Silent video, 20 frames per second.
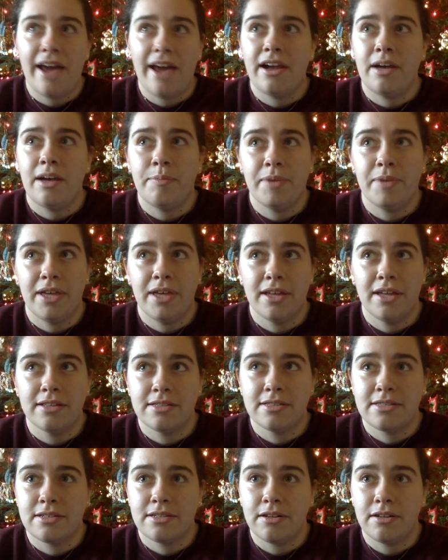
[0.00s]
up
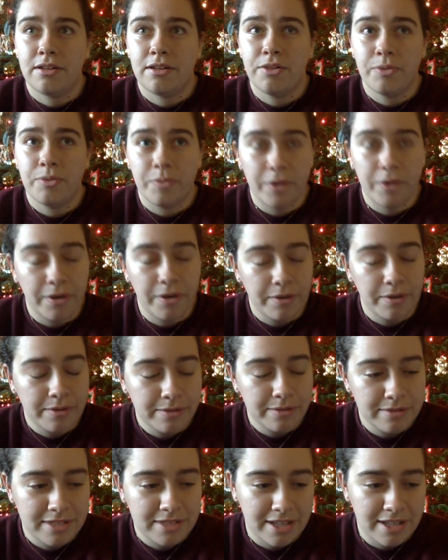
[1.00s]
against all the
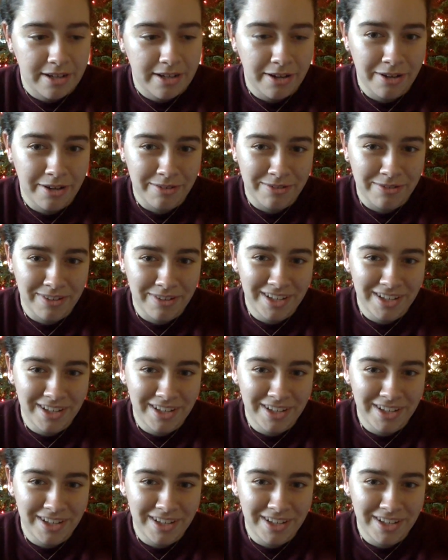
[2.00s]
woes of